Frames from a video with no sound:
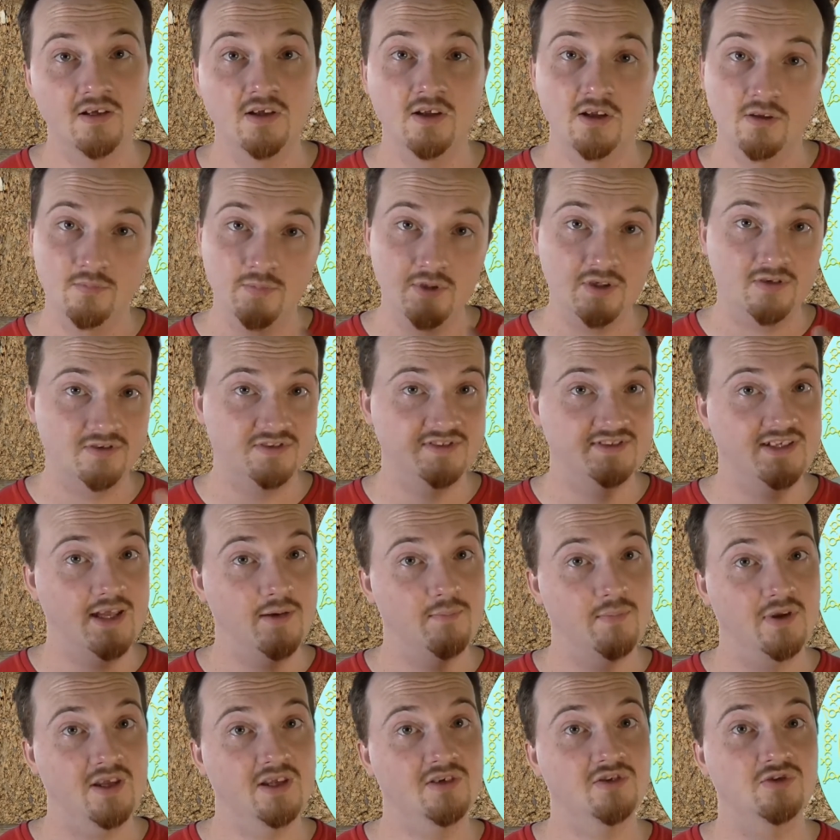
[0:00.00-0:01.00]
because that
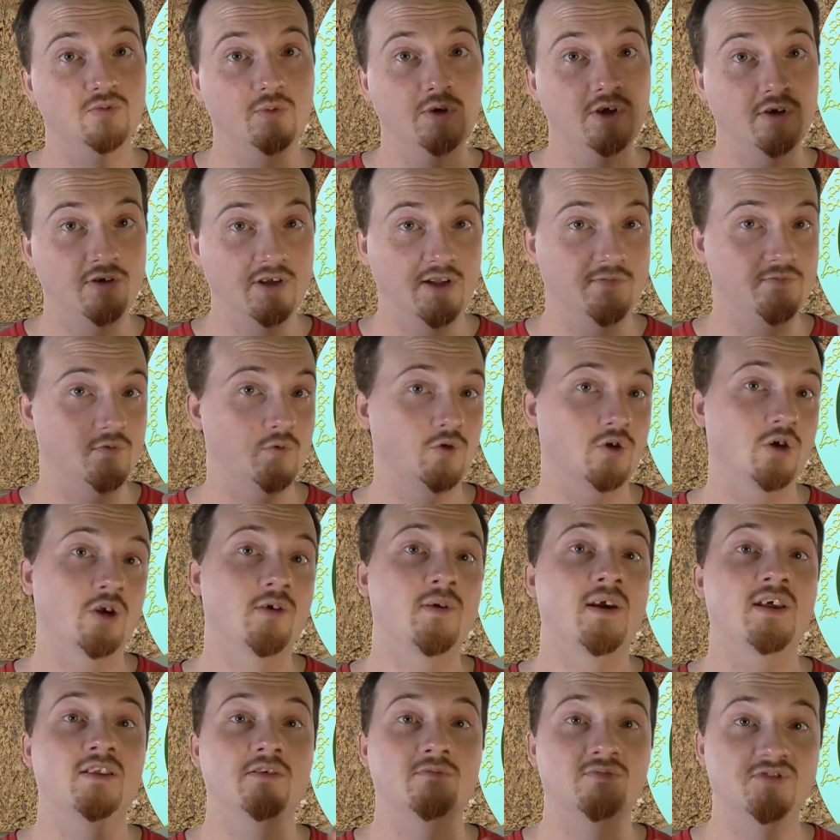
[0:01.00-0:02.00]
means we don't have to worry
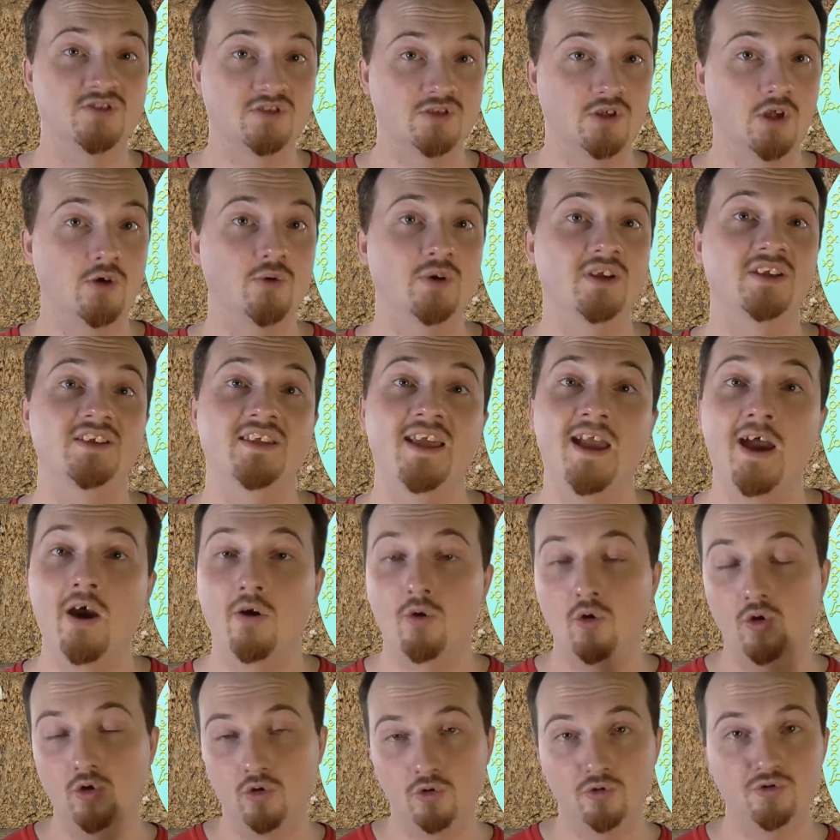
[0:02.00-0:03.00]
about them slowing down
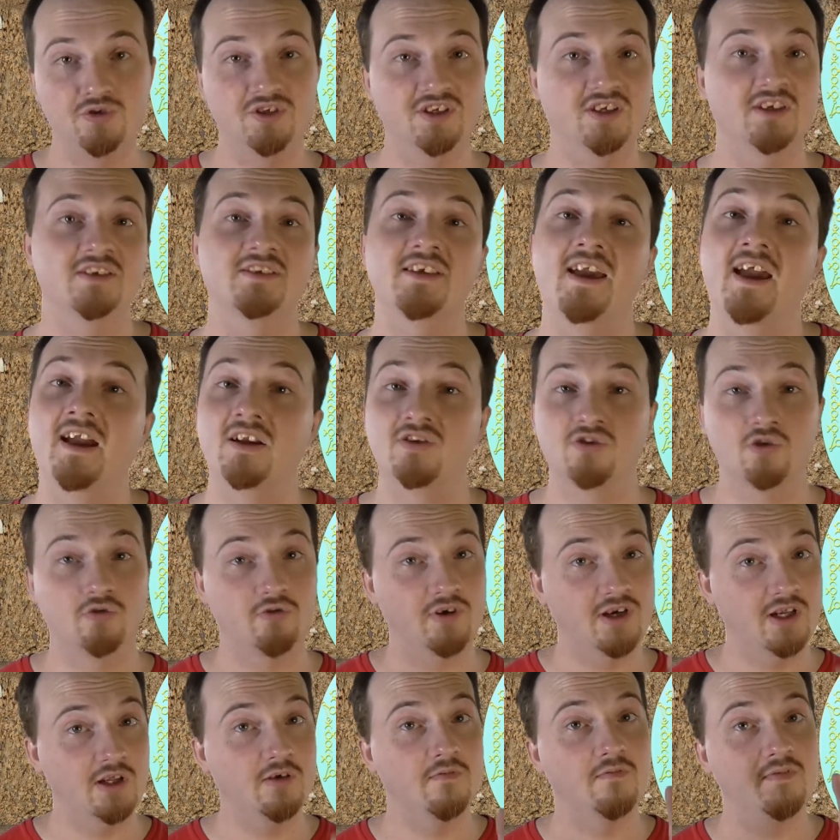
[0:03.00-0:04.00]
or losing attacks or
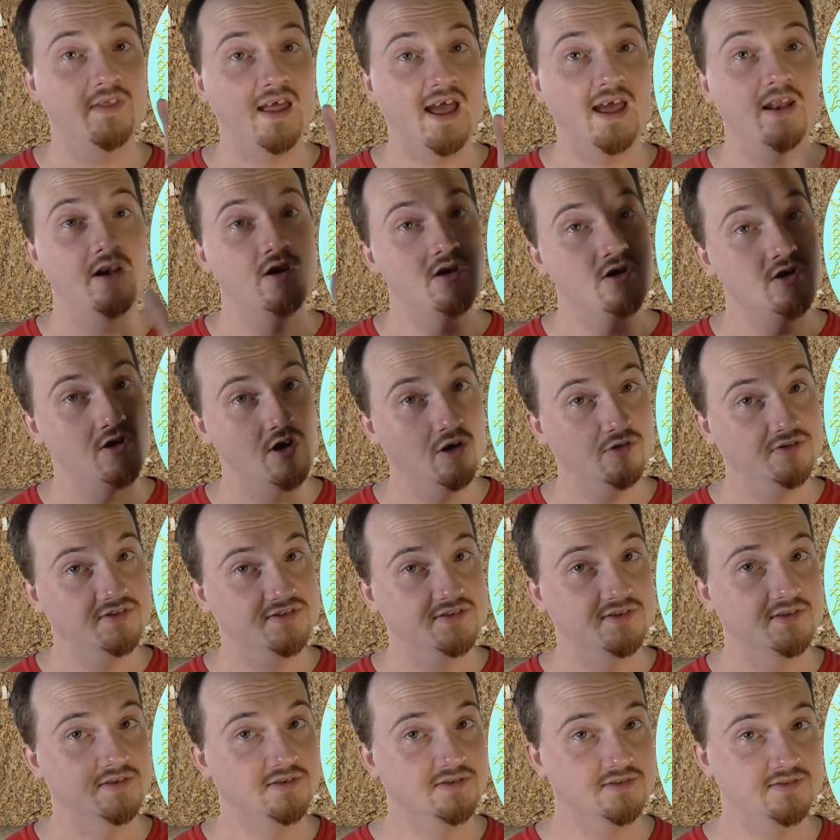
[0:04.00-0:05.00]
any of that
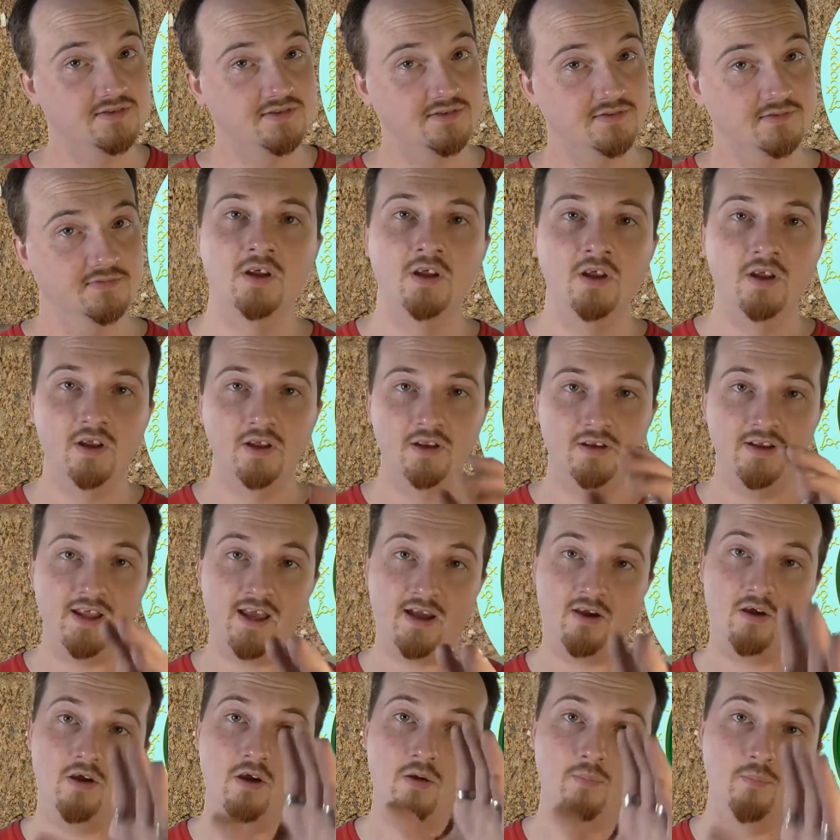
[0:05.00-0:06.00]
nonsense.
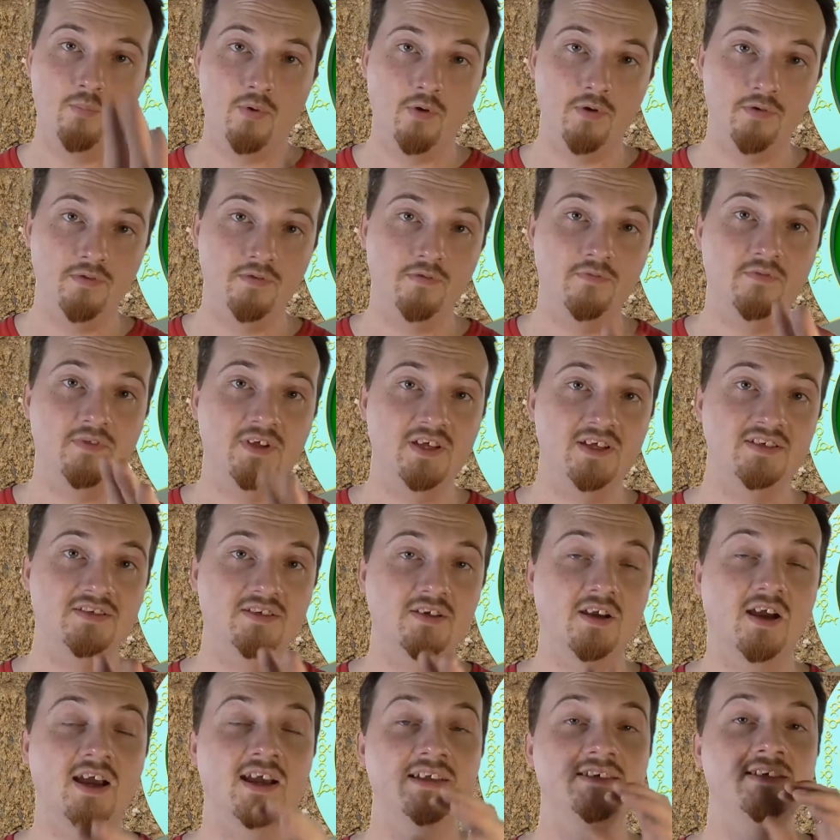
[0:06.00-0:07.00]
Now, both of these
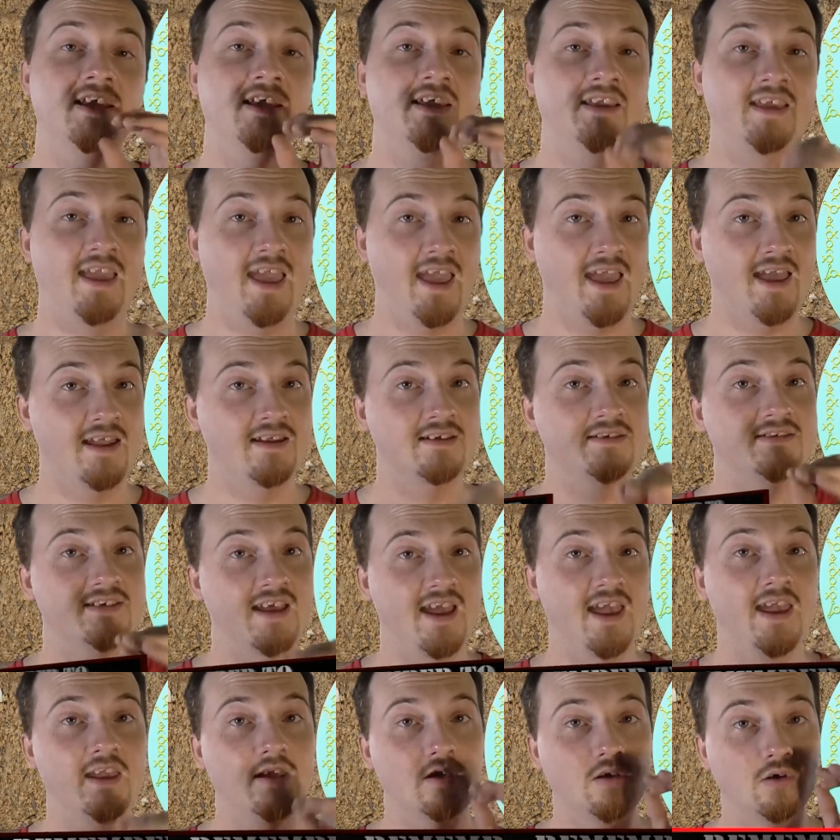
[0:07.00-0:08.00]
guys can
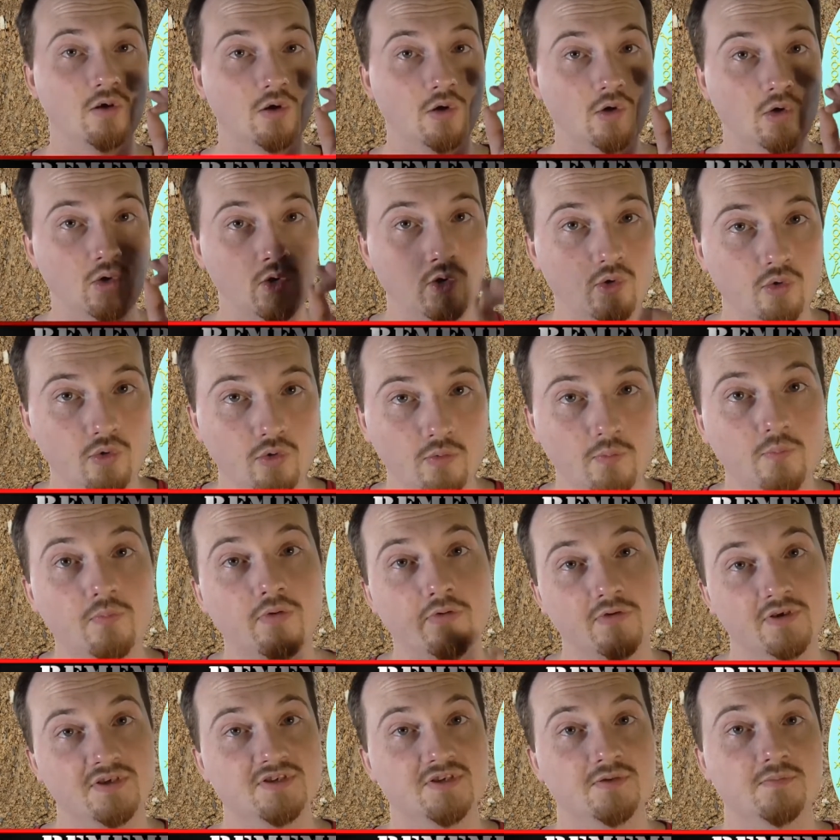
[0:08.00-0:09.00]
take gloom
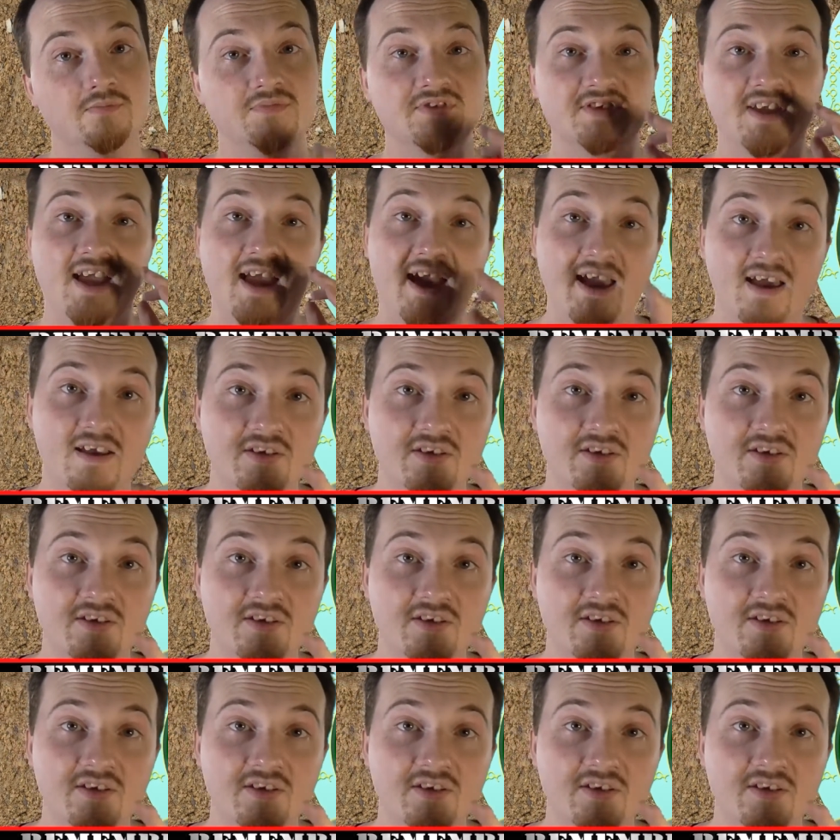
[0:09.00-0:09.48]
prisms as